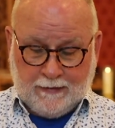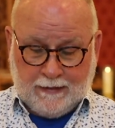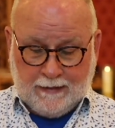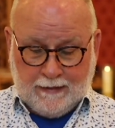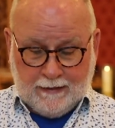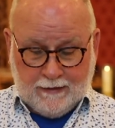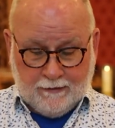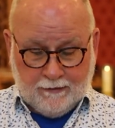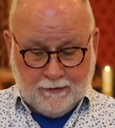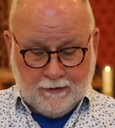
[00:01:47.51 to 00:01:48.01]

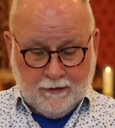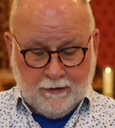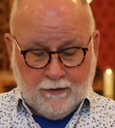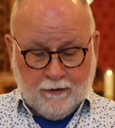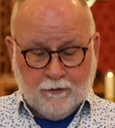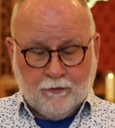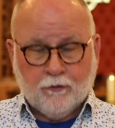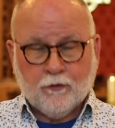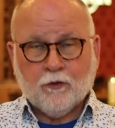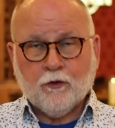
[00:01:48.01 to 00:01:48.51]
and
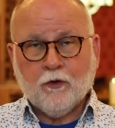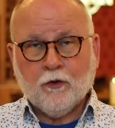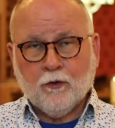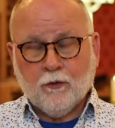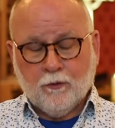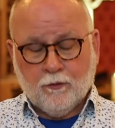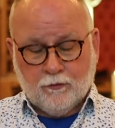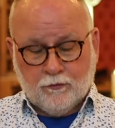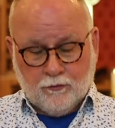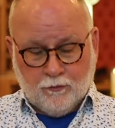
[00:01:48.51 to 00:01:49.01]
the
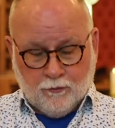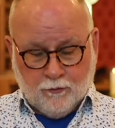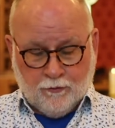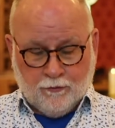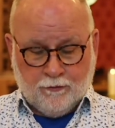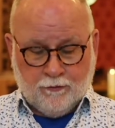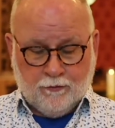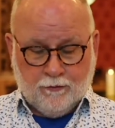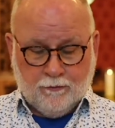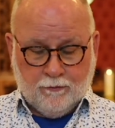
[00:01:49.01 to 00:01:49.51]
current
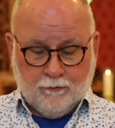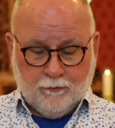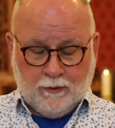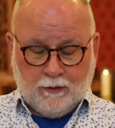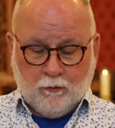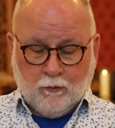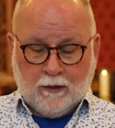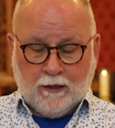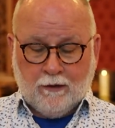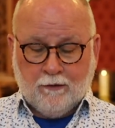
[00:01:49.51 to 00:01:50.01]
order
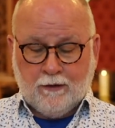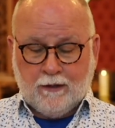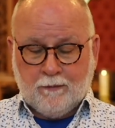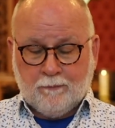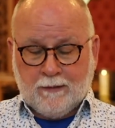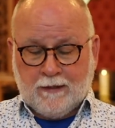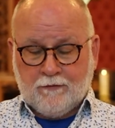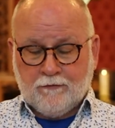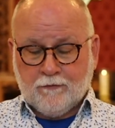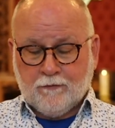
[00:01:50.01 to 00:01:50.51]
requiring
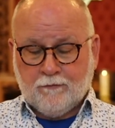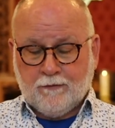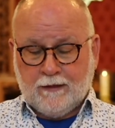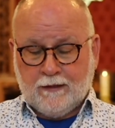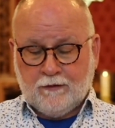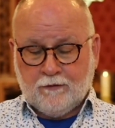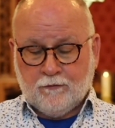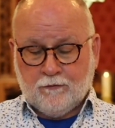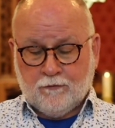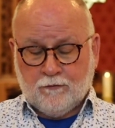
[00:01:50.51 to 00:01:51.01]

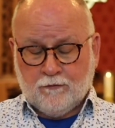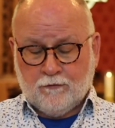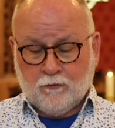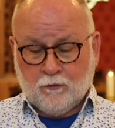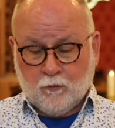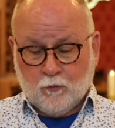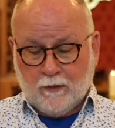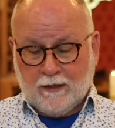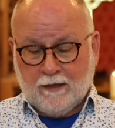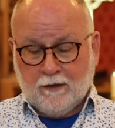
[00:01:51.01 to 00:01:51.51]
Pennsylvanians
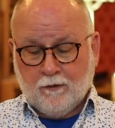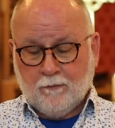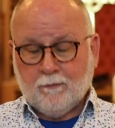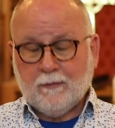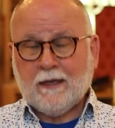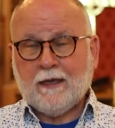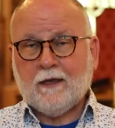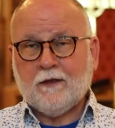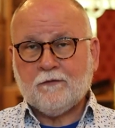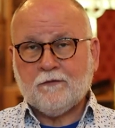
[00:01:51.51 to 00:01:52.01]
to wear
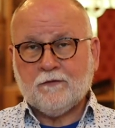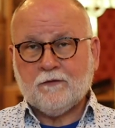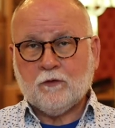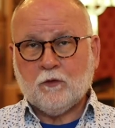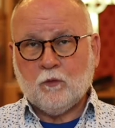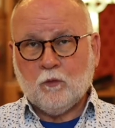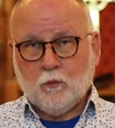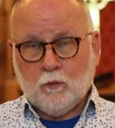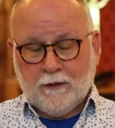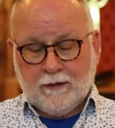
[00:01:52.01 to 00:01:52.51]
masks
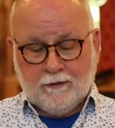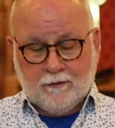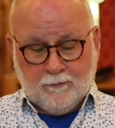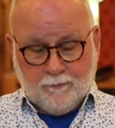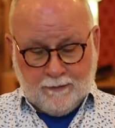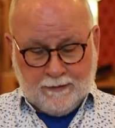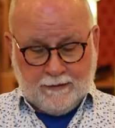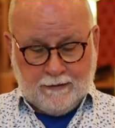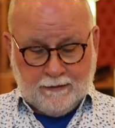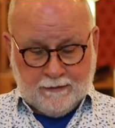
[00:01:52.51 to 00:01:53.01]
will
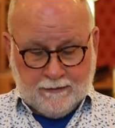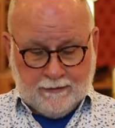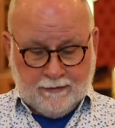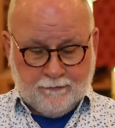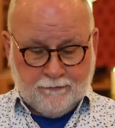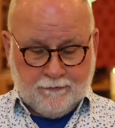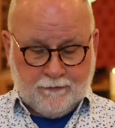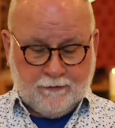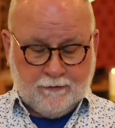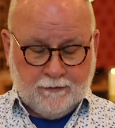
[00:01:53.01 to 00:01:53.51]
be
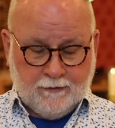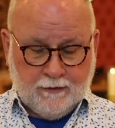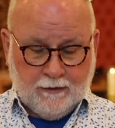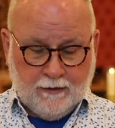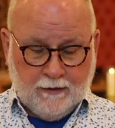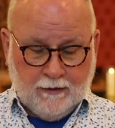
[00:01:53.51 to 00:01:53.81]
lifted